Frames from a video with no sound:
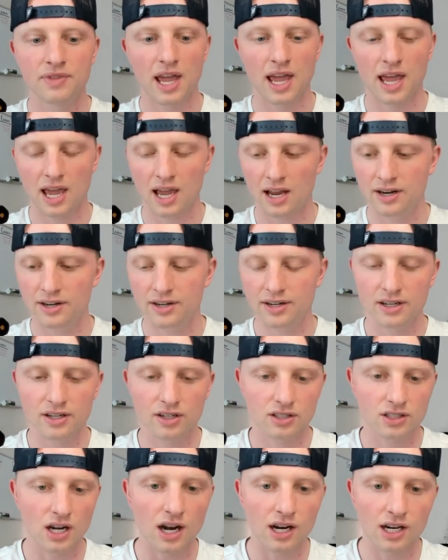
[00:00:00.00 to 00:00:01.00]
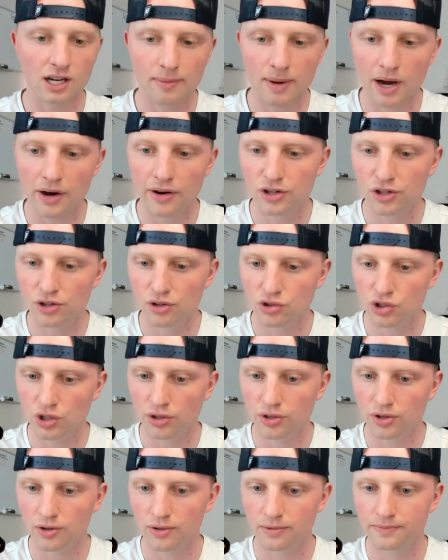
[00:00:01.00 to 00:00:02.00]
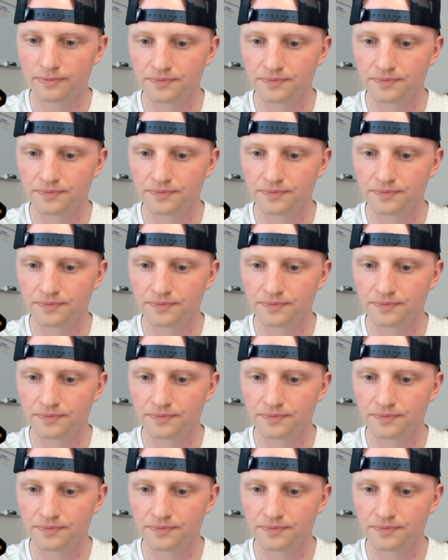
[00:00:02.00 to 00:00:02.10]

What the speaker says: and talk about in your journal.